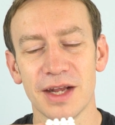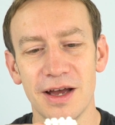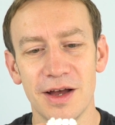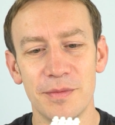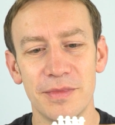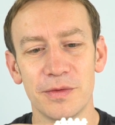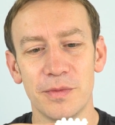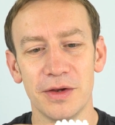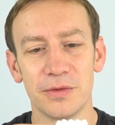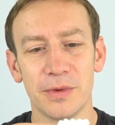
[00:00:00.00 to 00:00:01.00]
um,
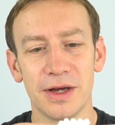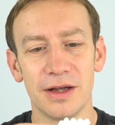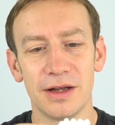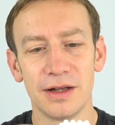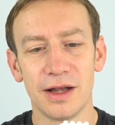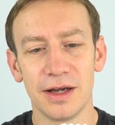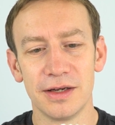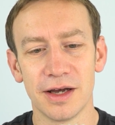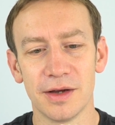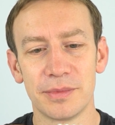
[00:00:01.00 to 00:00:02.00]
which were
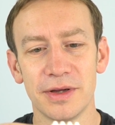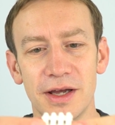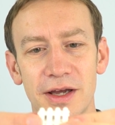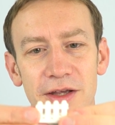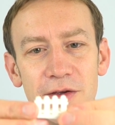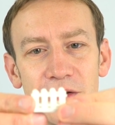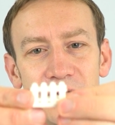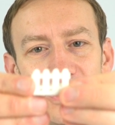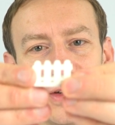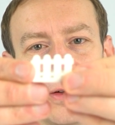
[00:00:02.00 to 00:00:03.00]
lined up, you
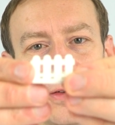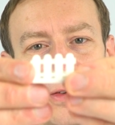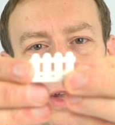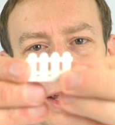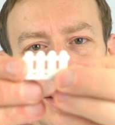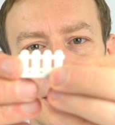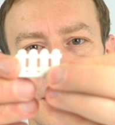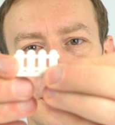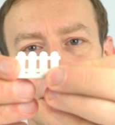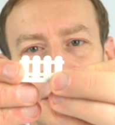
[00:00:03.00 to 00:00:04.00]
can still see
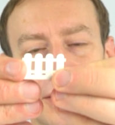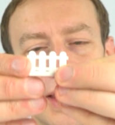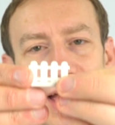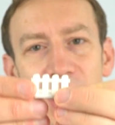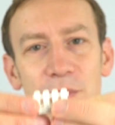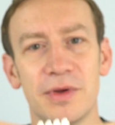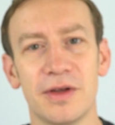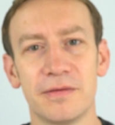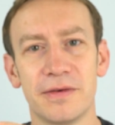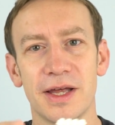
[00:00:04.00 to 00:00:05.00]
that there's a gap
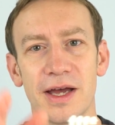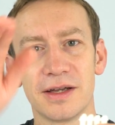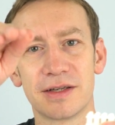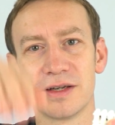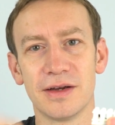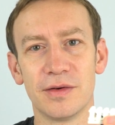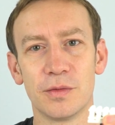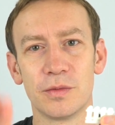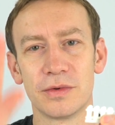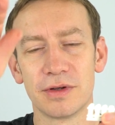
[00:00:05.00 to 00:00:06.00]
for that uh,
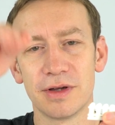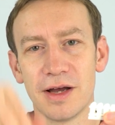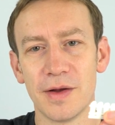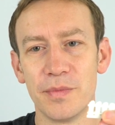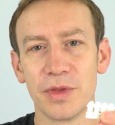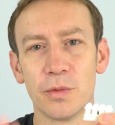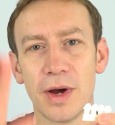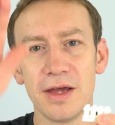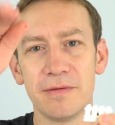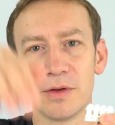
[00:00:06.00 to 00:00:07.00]
um,
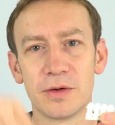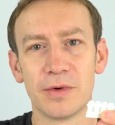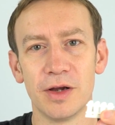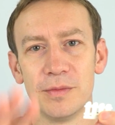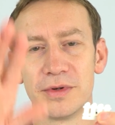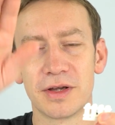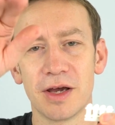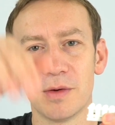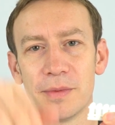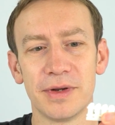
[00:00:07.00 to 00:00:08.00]
wave on the rope to
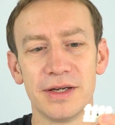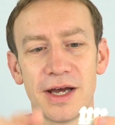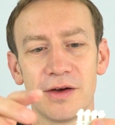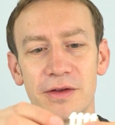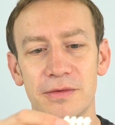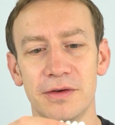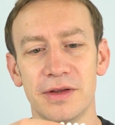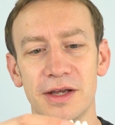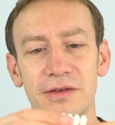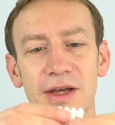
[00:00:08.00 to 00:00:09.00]
go up and down
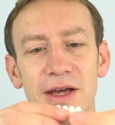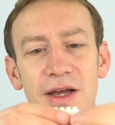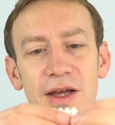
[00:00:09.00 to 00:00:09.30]
through these.